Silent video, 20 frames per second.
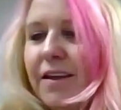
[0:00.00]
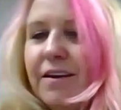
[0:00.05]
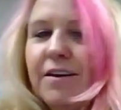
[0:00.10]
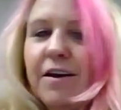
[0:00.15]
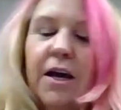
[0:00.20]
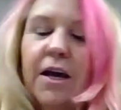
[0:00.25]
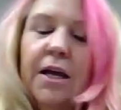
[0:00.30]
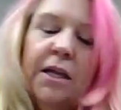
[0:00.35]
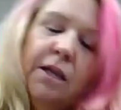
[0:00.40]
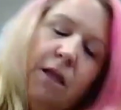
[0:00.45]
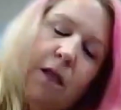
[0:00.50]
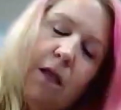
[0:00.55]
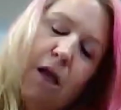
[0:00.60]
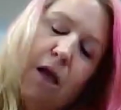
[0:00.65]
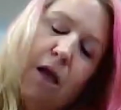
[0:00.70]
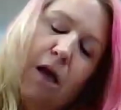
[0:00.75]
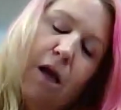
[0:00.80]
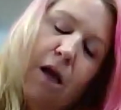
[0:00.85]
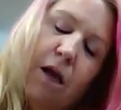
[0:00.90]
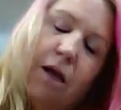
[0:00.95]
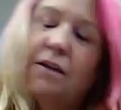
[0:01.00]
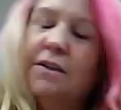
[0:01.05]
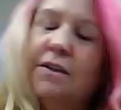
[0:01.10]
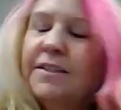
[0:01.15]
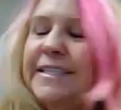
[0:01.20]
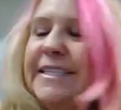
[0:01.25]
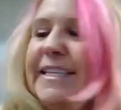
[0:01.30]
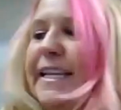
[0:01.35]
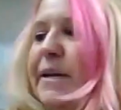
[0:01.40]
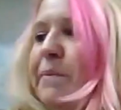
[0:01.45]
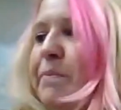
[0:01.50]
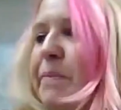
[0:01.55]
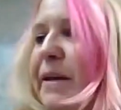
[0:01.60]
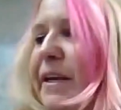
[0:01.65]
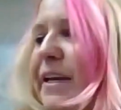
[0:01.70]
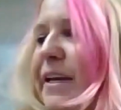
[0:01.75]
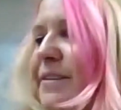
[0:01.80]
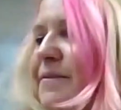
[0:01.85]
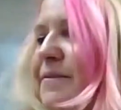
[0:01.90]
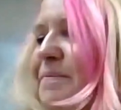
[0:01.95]
not
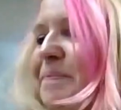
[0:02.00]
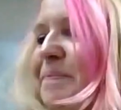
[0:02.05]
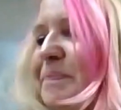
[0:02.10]
sleeping.